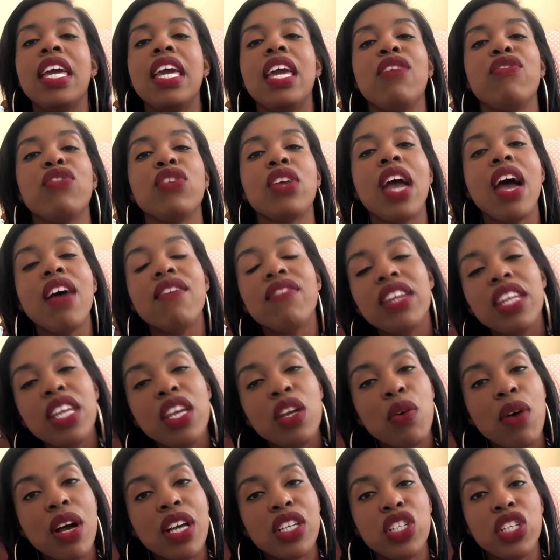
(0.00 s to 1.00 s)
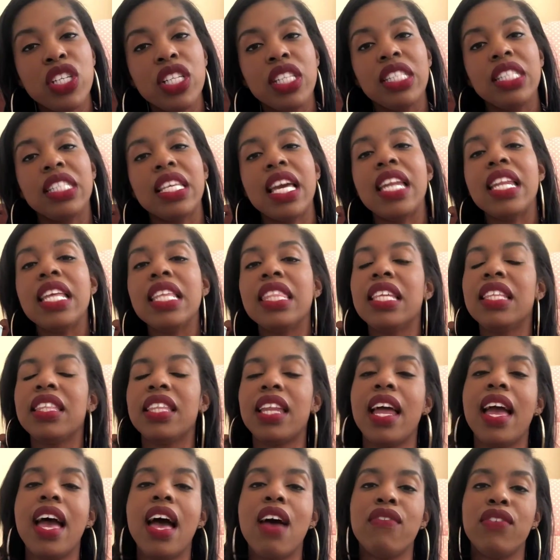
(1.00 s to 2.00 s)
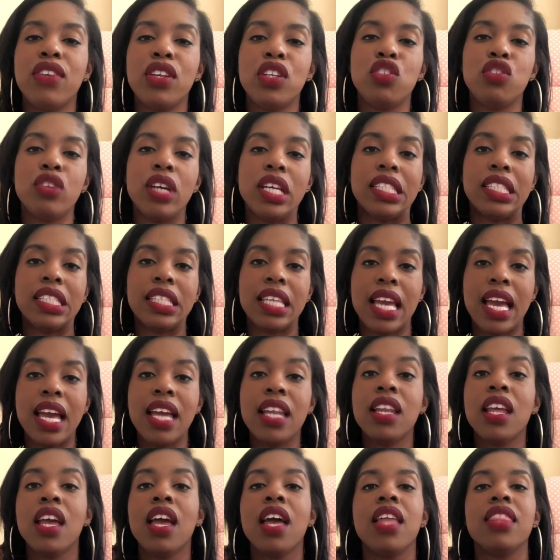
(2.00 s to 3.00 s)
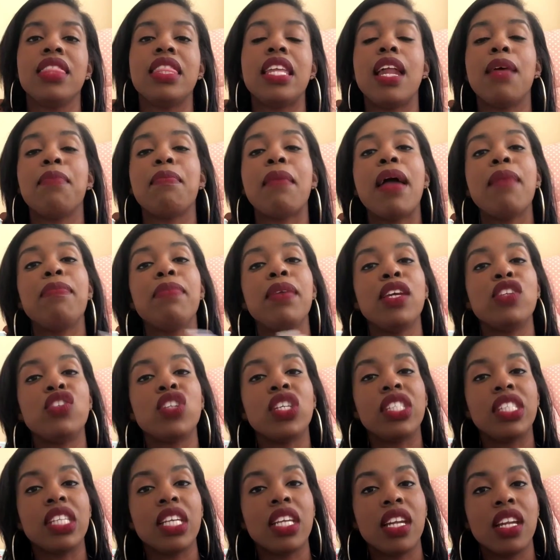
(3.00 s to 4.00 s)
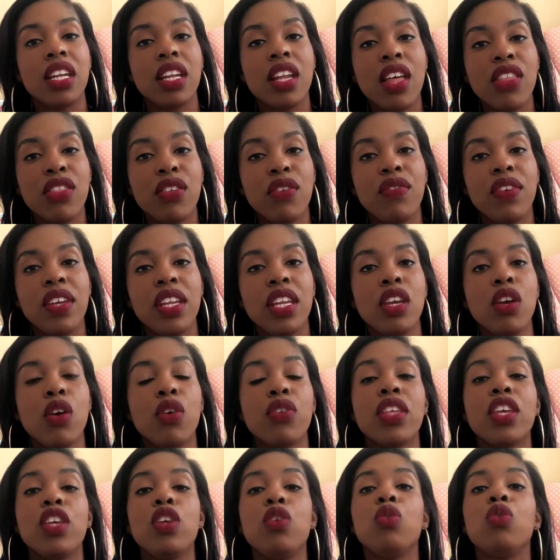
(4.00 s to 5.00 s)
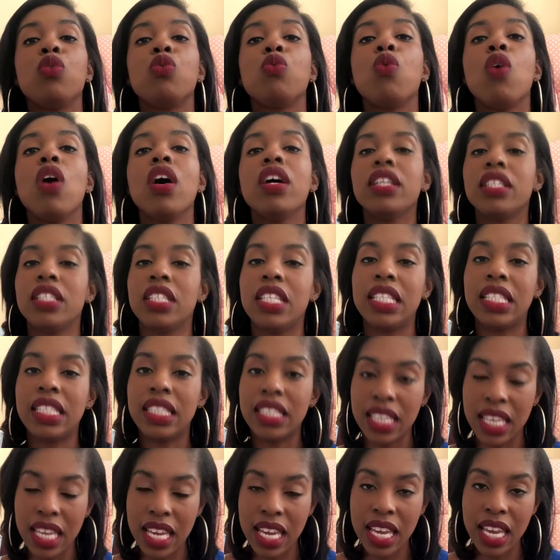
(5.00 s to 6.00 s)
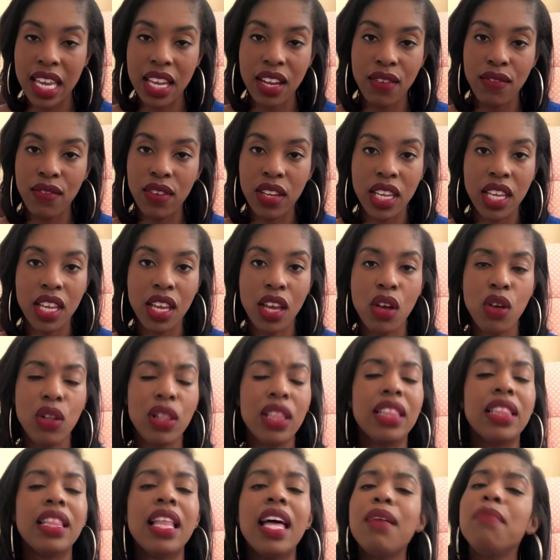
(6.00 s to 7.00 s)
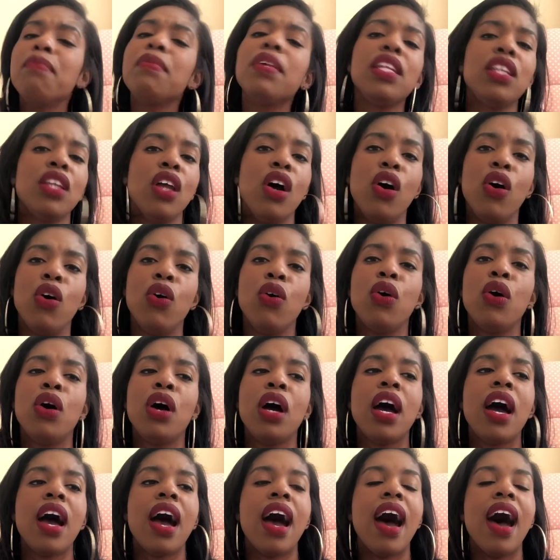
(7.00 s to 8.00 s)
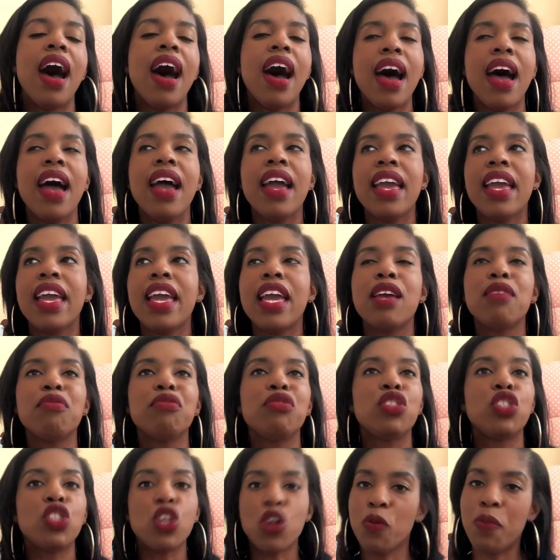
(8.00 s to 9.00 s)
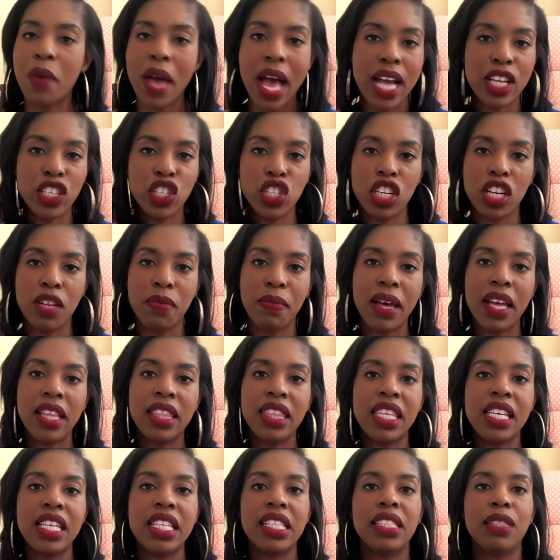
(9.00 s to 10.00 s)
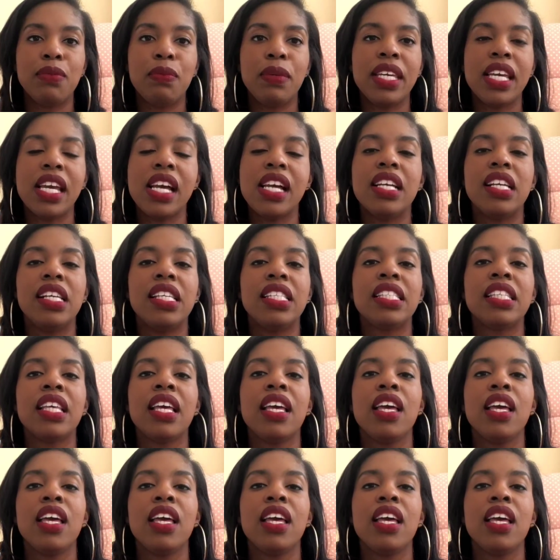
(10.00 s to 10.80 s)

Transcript: if you have any questions, anything that I haven't addressed yet that I might be addressing in another video or that you would want to see in a video, let me know. I am so passionate about this because